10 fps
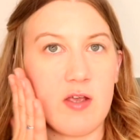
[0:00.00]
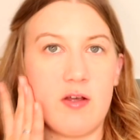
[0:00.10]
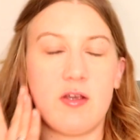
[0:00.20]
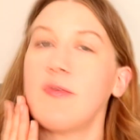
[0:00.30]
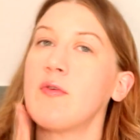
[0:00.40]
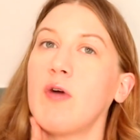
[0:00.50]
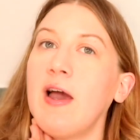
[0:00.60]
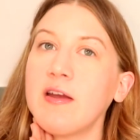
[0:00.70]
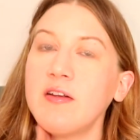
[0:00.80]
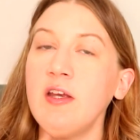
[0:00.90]
like if you've got
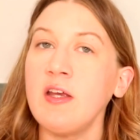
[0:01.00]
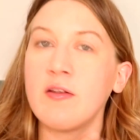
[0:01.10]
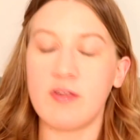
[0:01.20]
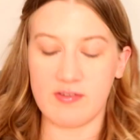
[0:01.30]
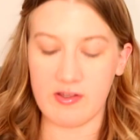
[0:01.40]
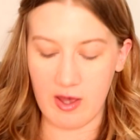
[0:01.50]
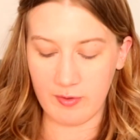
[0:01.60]
acne and things like that.